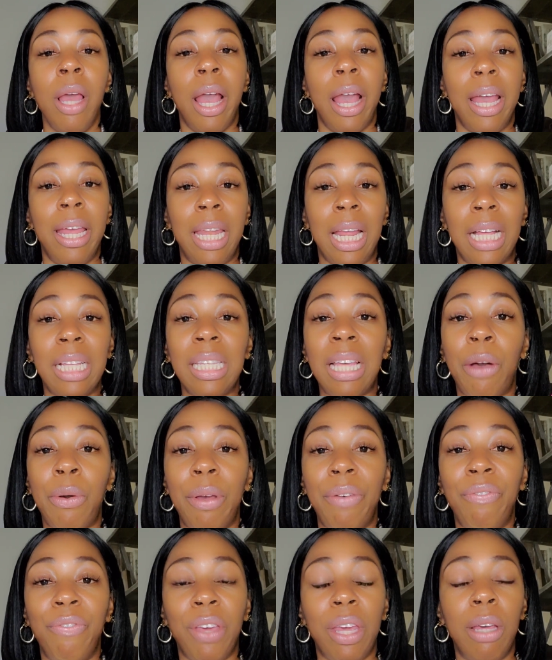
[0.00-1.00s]
And that's how
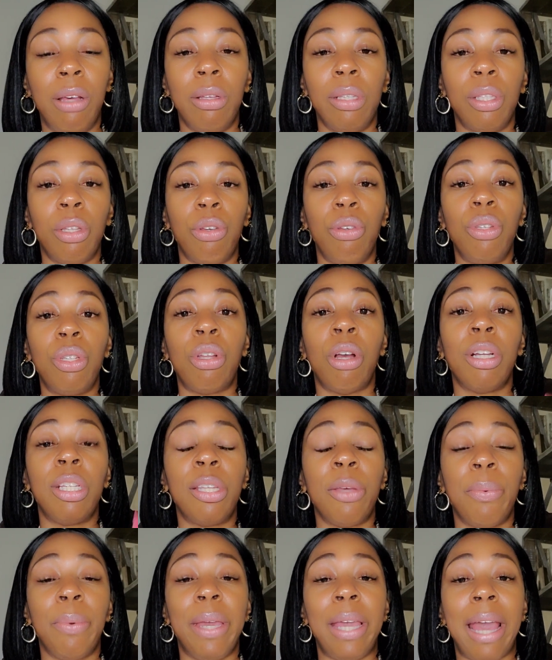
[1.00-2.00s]
it feels. So you start
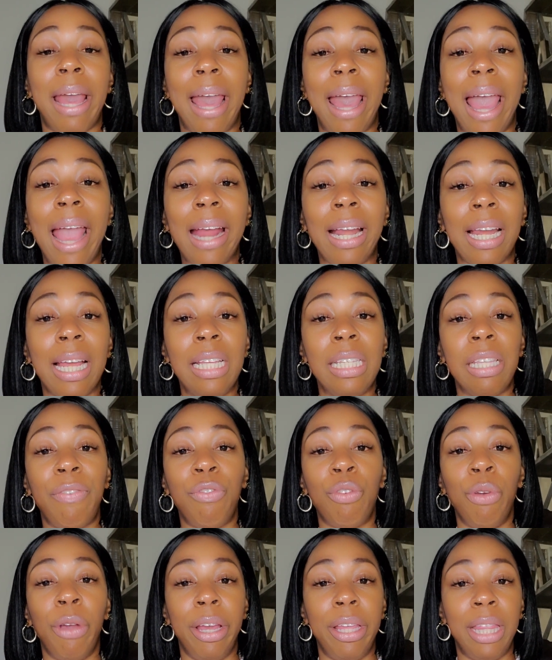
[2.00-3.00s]
to react as if
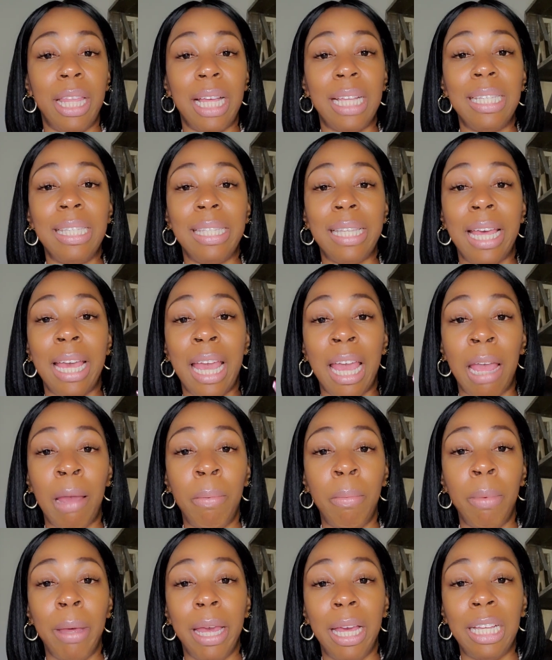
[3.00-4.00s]
you're in that same
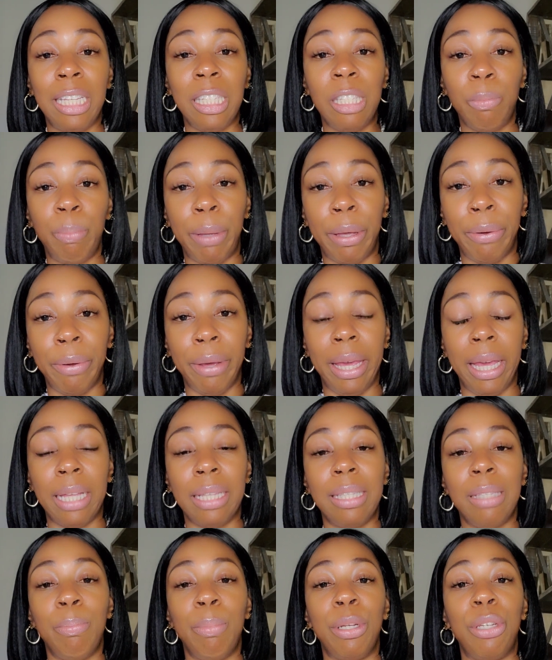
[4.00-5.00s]

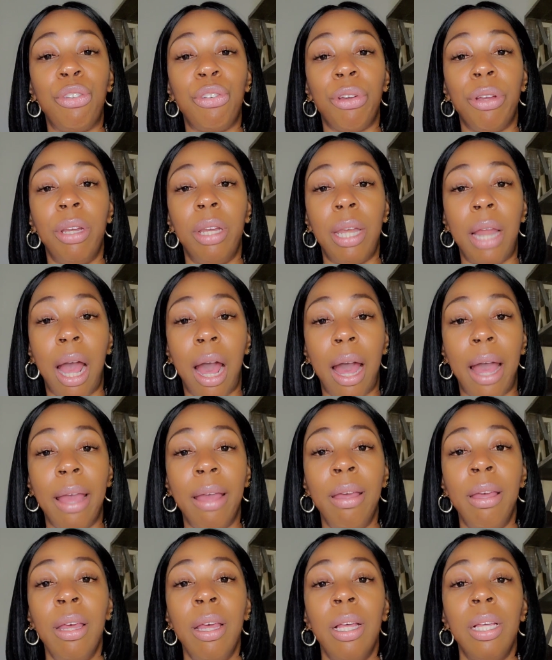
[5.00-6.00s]
experience, but you're not.
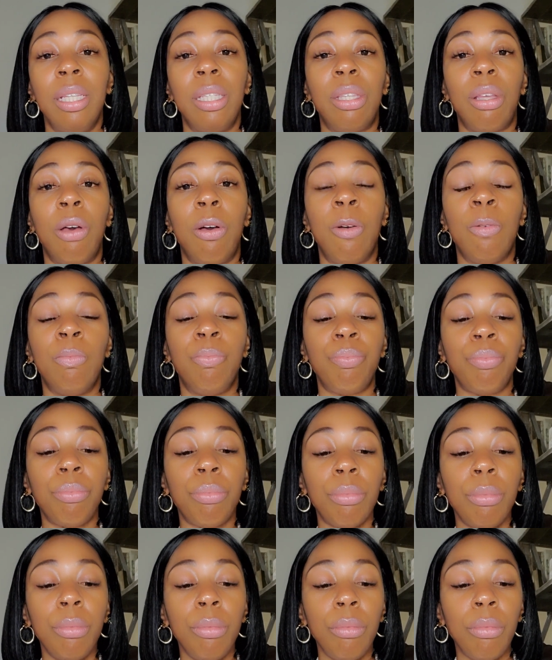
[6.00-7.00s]
So
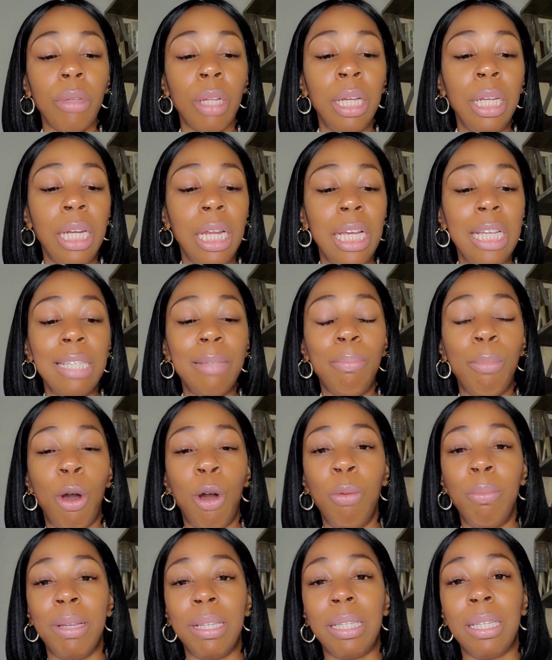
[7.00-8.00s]
in these
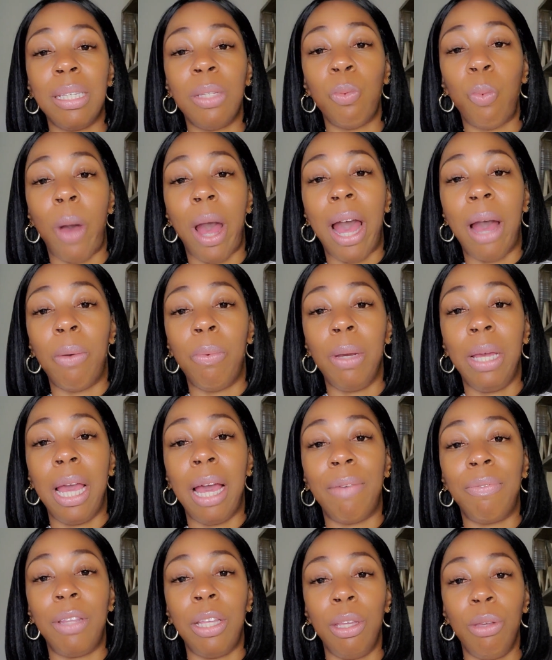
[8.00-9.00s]
moments is why we
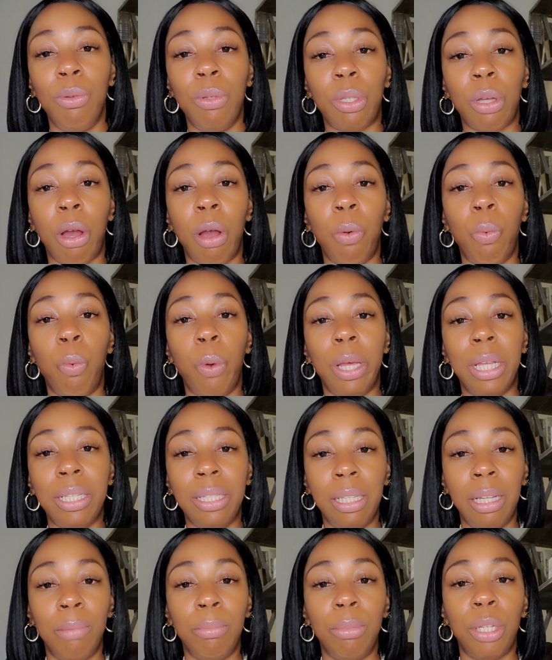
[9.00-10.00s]
have to use our
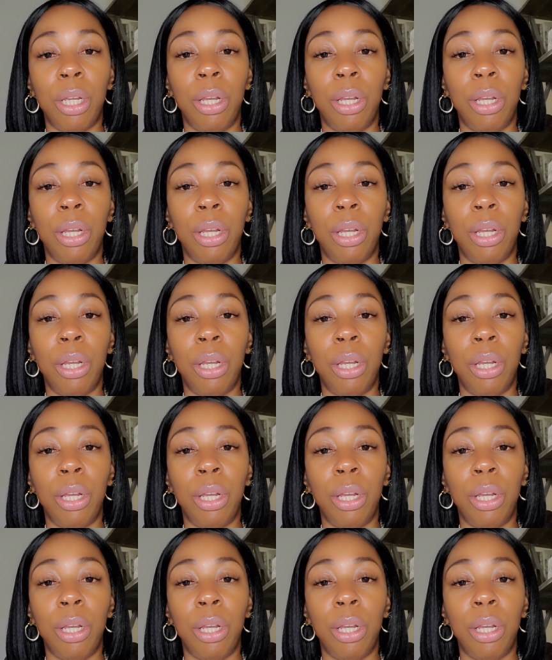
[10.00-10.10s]
wisdom to